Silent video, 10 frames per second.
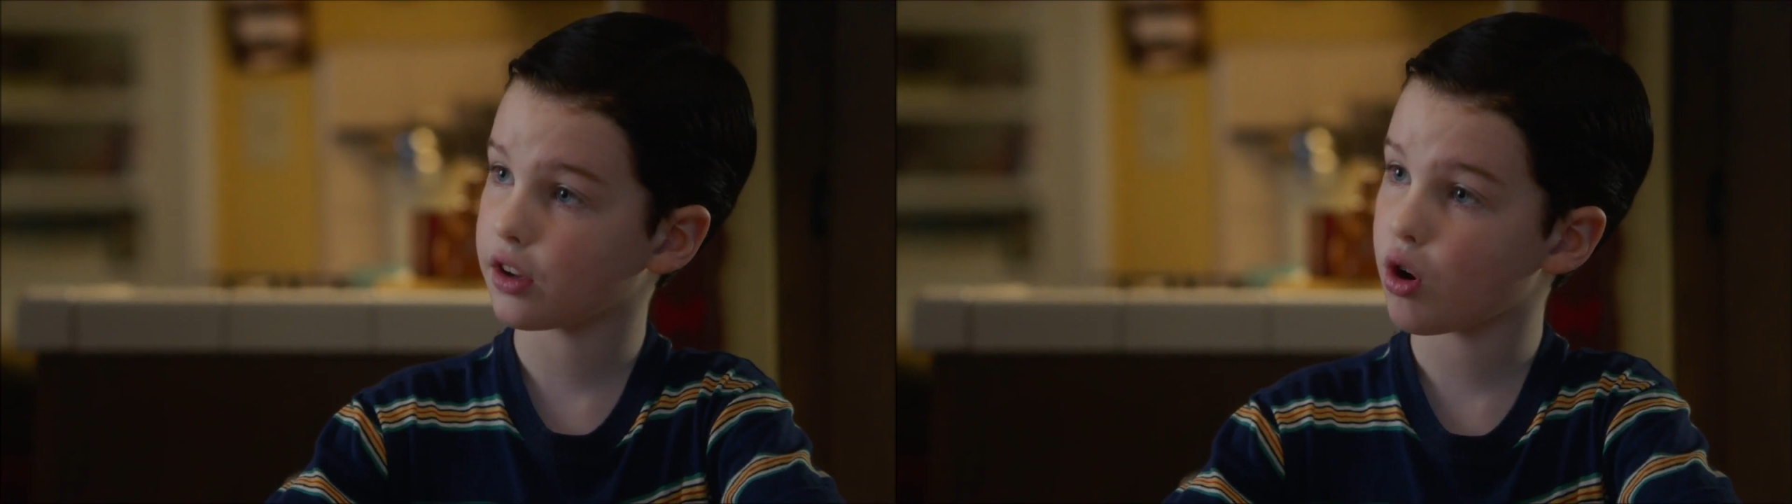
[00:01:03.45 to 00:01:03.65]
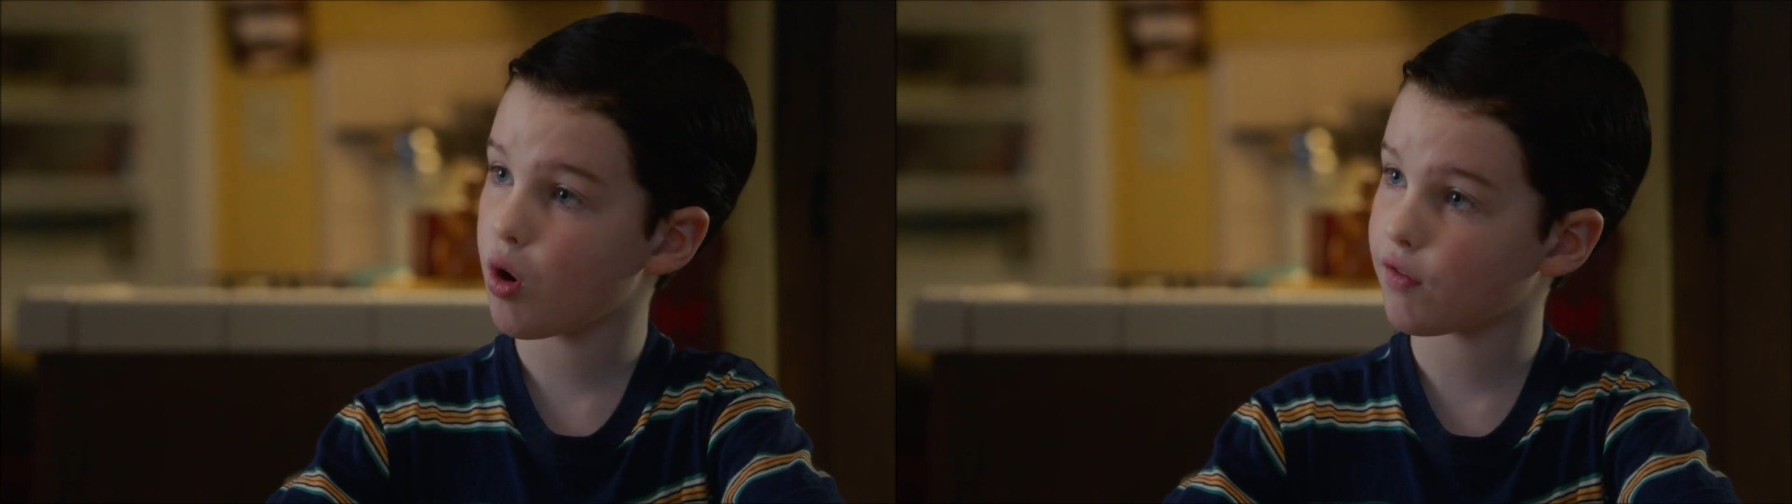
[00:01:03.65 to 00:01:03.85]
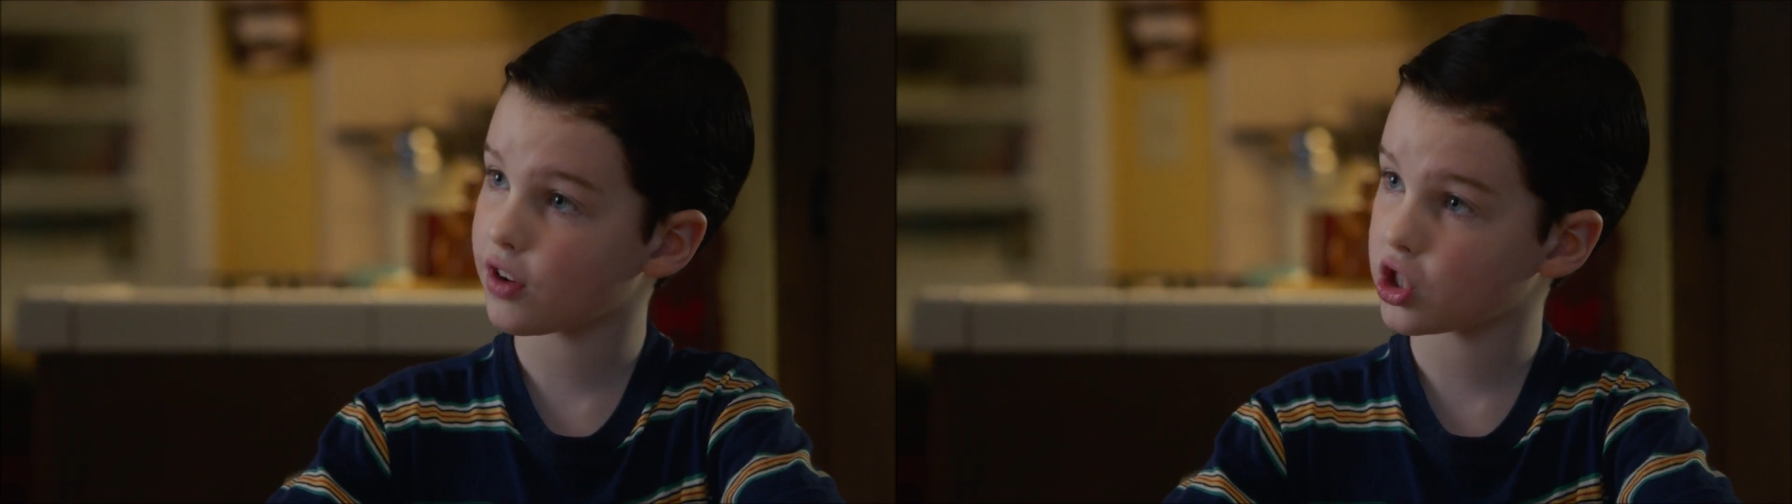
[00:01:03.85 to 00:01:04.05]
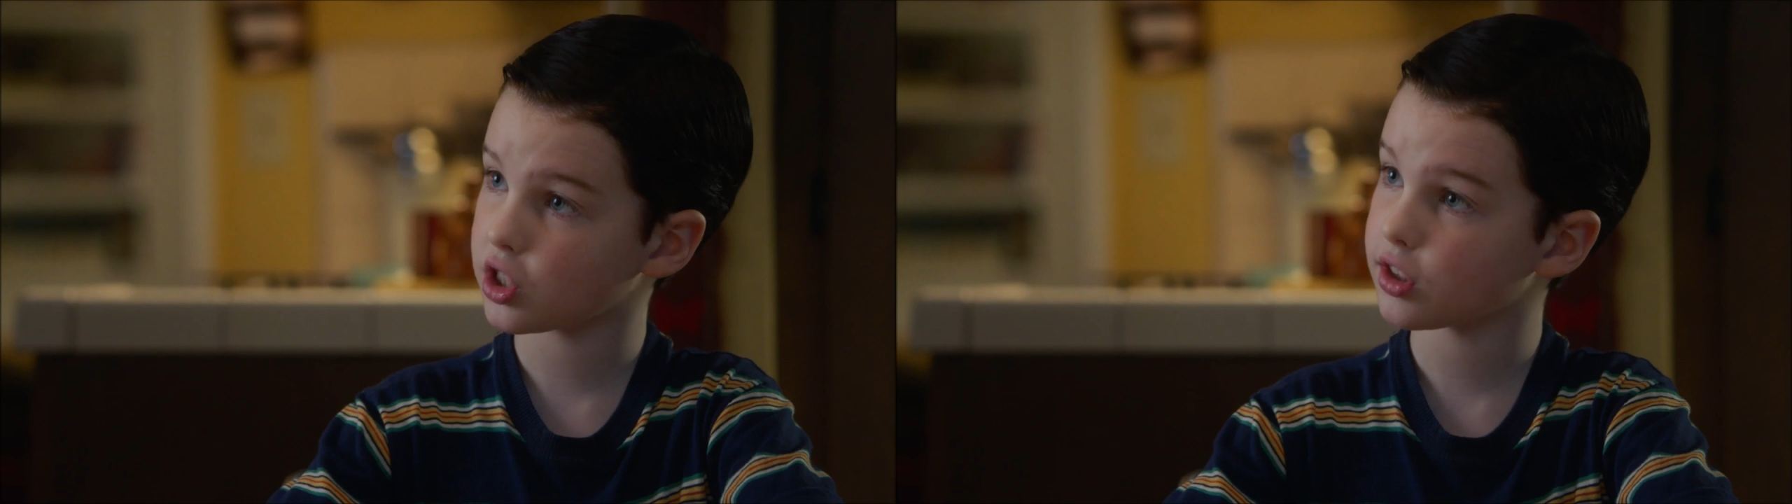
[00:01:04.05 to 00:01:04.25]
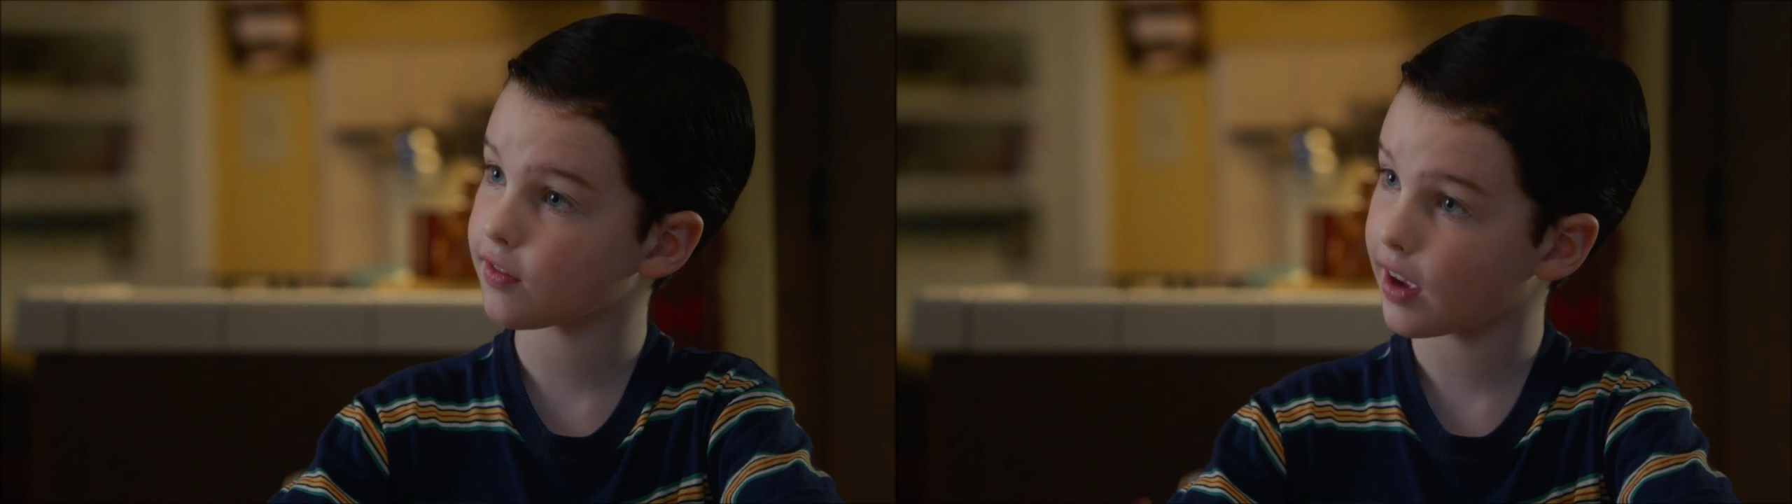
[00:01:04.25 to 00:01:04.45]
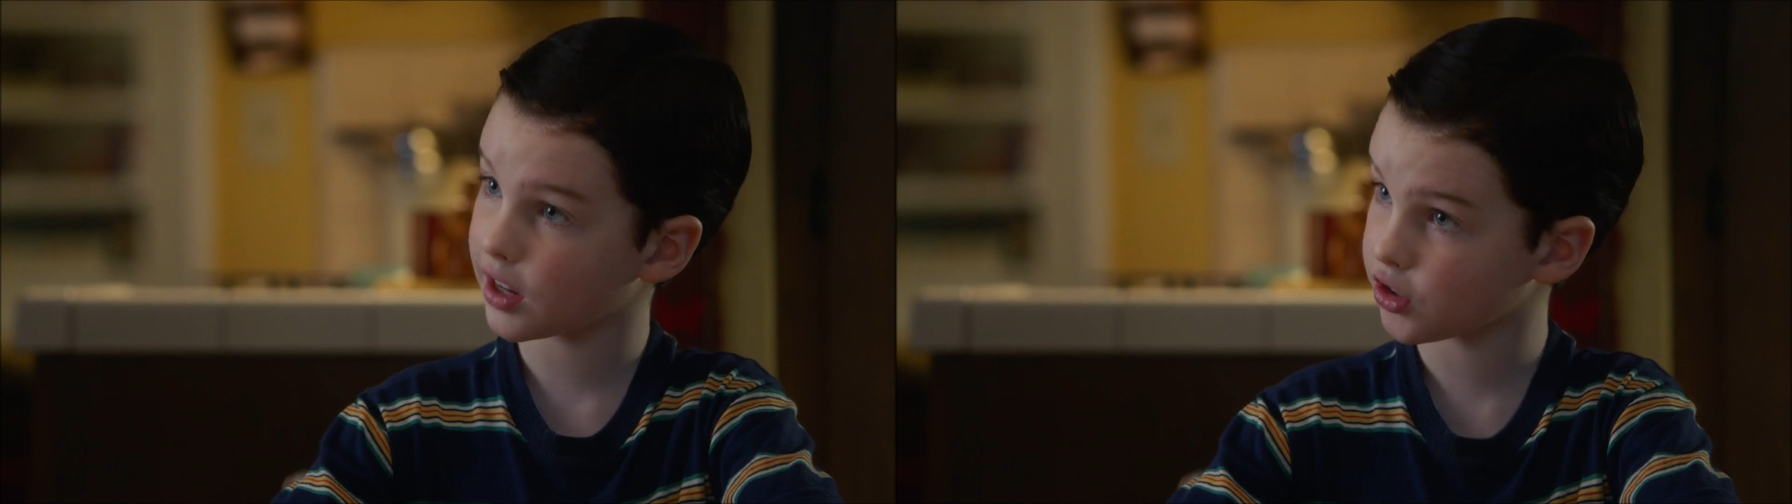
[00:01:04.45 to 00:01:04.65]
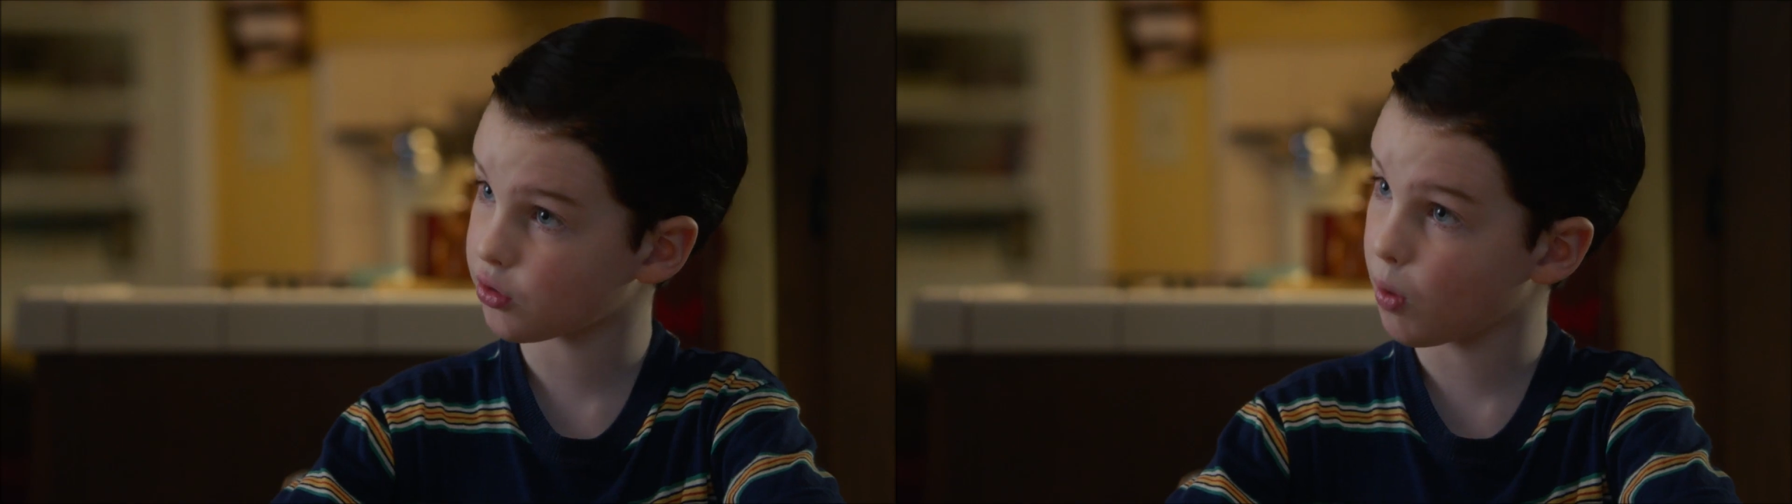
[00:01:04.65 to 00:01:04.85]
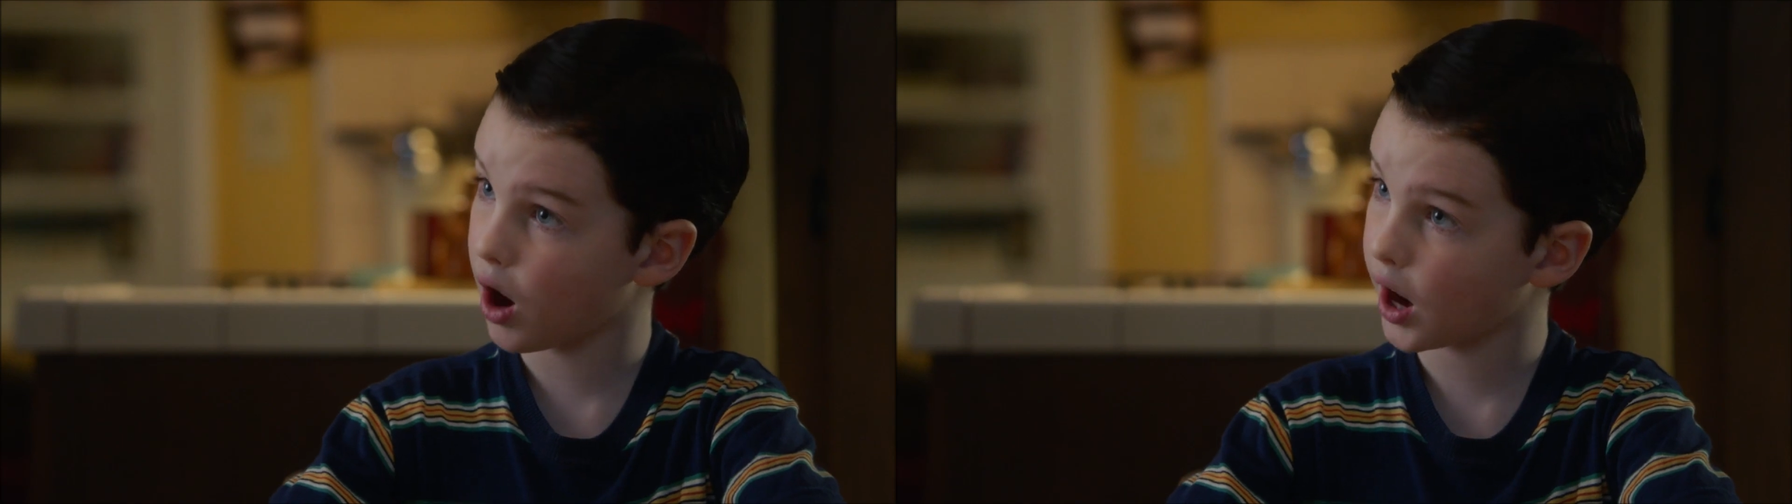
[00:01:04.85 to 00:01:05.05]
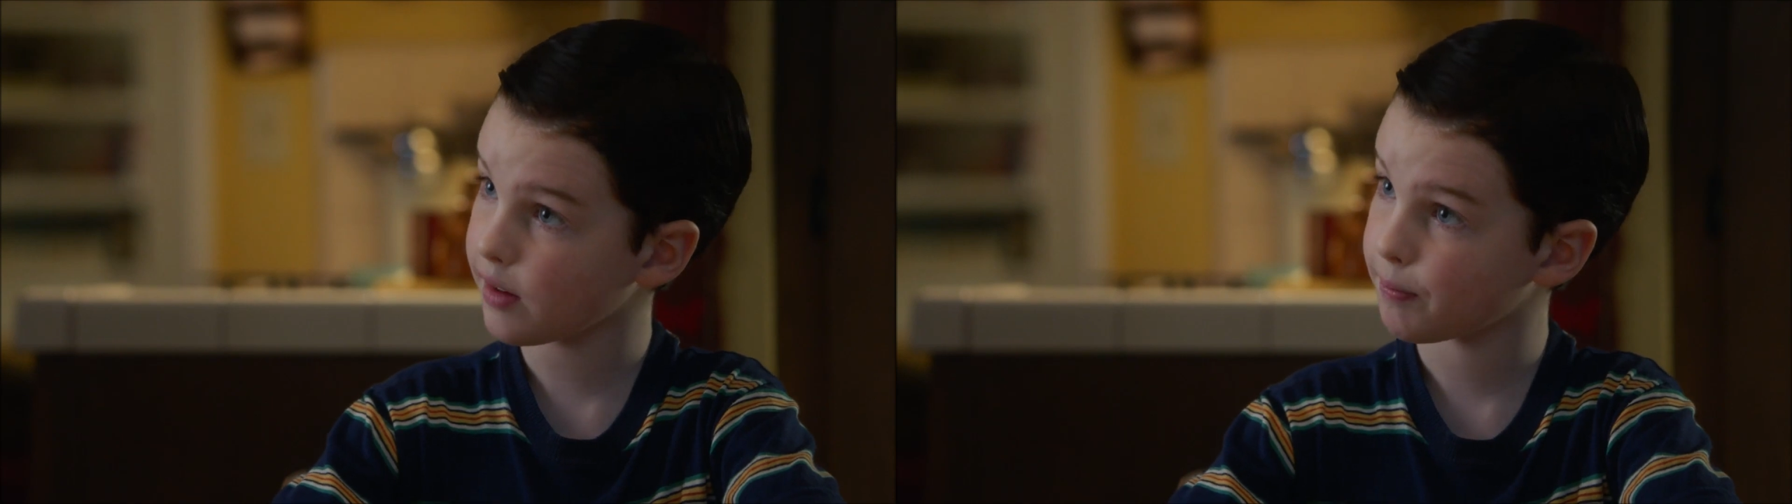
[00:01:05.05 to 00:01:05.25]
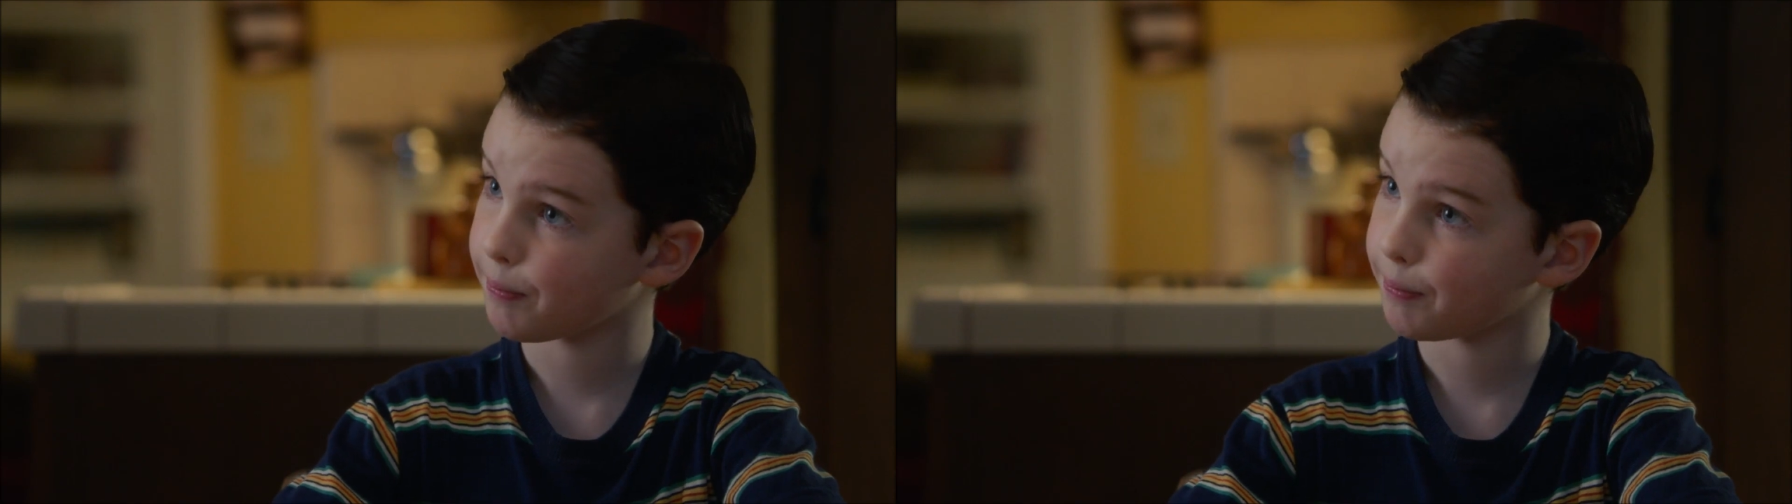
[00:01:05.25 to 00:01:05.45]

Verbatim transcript: the coefficients of x and y?